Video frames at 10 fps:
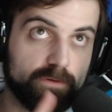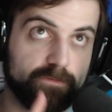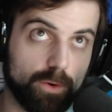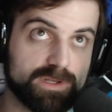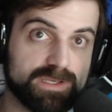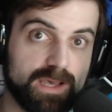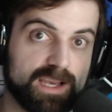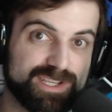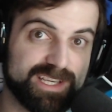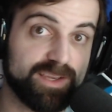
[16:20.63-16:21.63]

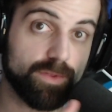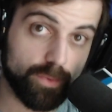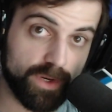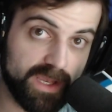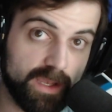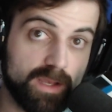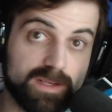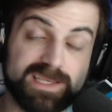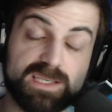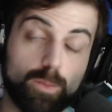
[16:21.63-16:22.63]

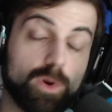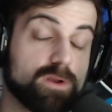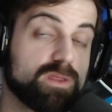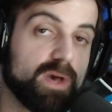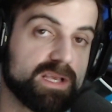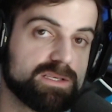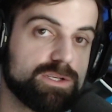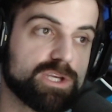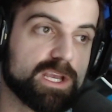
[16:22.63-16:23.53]
/T3 somewhere in the message,